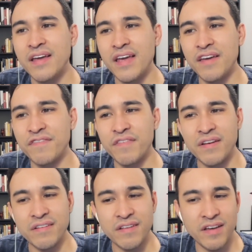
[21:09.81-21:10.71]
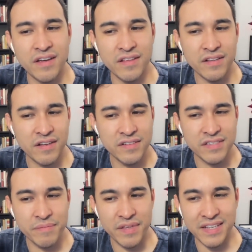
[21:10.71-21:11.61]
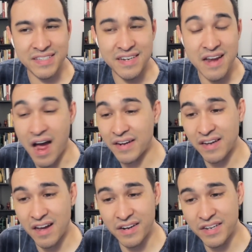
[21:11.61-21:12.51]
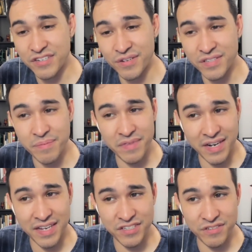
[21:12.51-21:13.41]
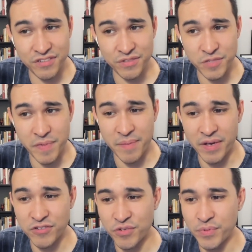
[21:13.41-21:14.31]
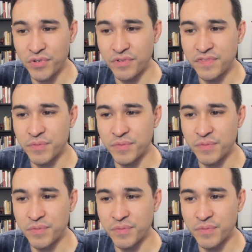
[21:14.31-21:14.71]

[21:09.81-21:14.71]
If something that's not Cottony shows up, then I guess you do spam out your moves.